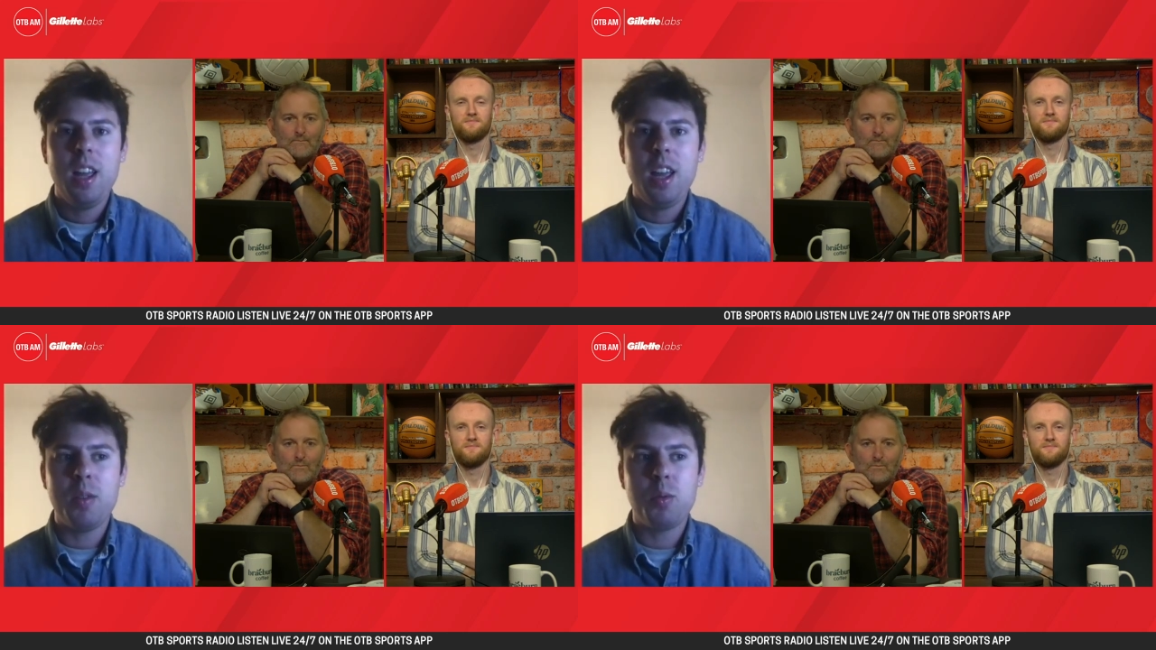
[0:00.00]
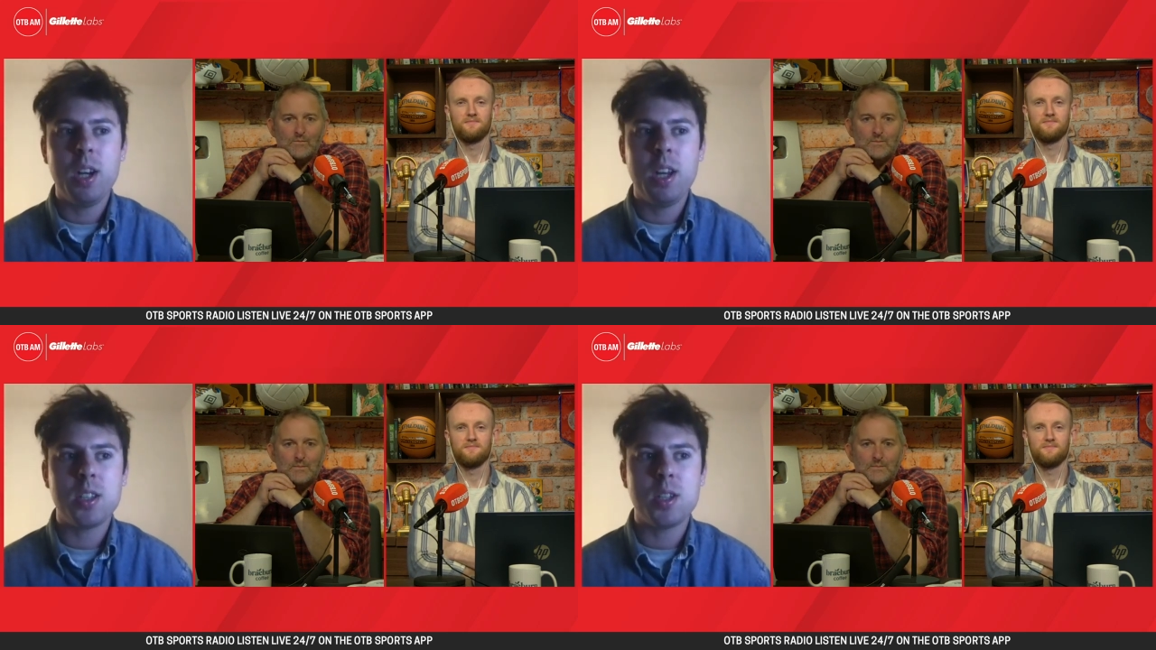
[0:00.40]
Speaker 1: it
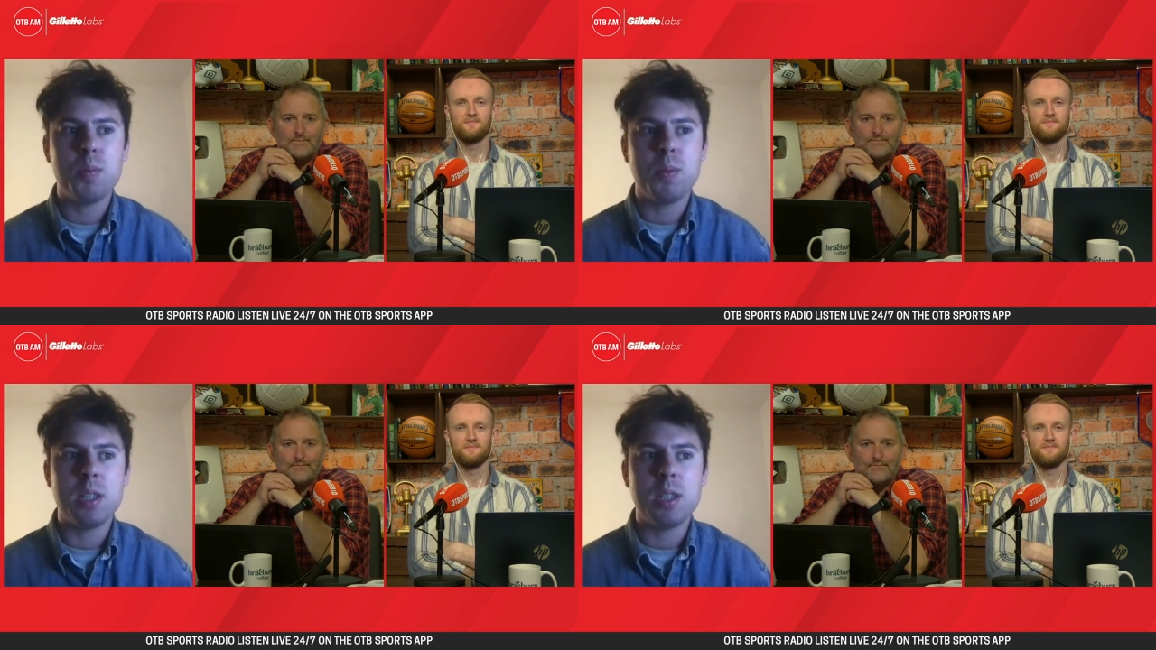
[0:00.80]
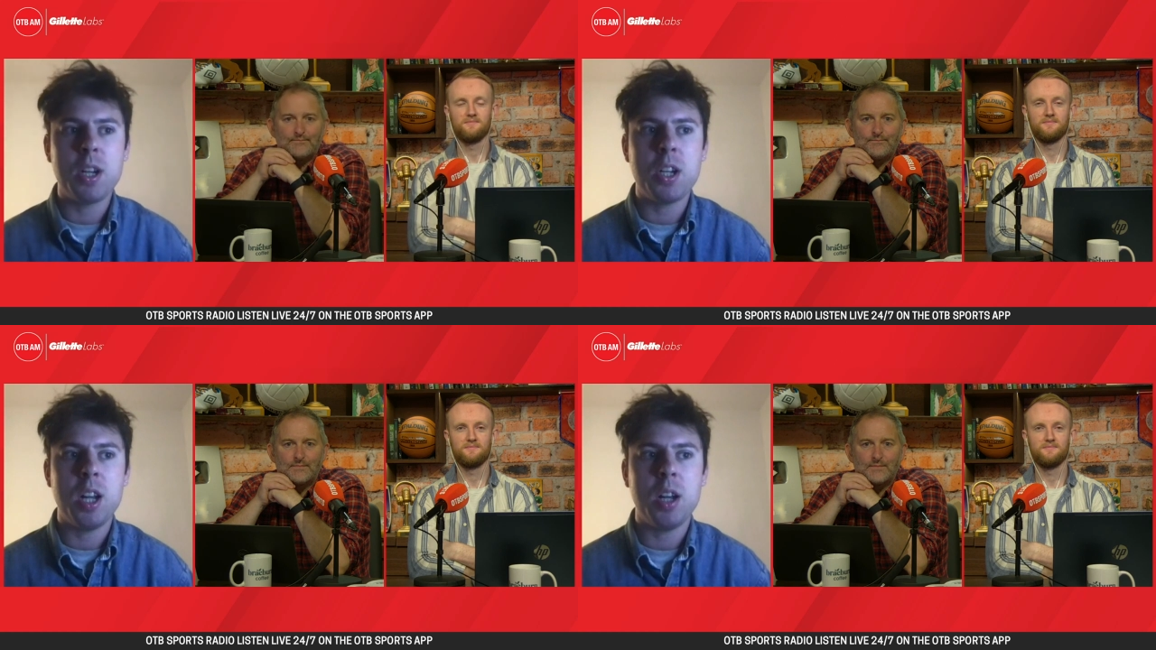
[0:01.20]
really is something
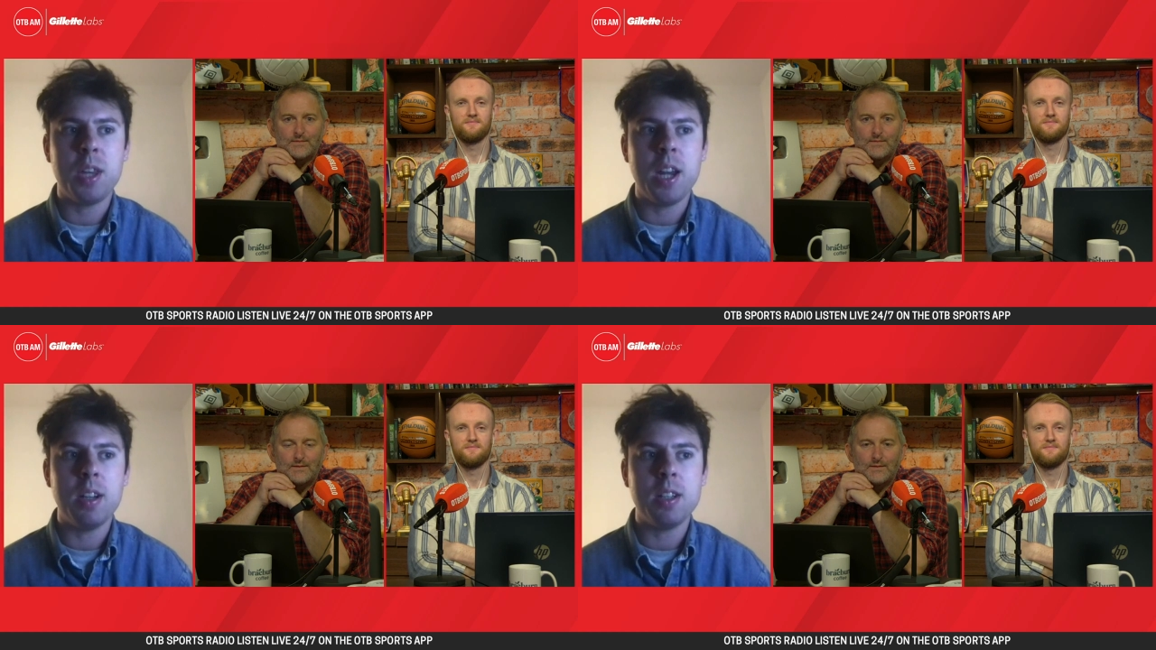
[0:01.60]
special out there.